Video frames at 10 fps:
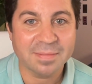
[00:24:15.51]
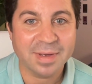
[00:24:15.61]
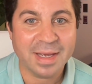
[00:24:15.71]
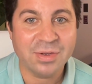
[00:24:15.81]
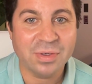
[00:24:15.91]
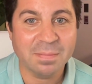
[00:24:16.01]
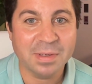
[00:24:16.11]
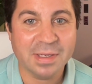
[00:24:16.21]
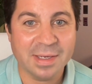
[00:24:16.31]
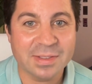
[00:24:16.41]
How do you
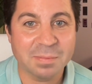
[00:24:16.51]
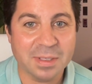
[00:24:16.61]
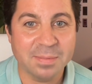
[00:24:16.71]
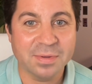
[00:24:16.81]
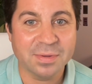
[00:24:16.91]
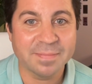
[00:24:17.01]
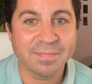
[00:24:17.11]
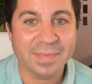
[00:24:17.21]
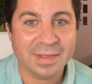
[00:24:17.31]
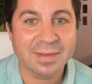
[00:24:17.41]
compete against the people
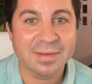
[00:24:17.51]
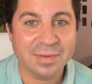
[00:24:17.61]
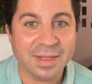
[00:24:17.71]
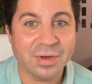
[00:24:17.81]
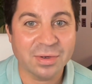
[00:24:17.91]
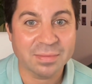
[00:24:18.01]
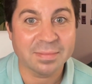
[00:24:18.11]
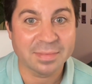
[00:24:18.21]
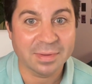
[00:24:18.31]
that are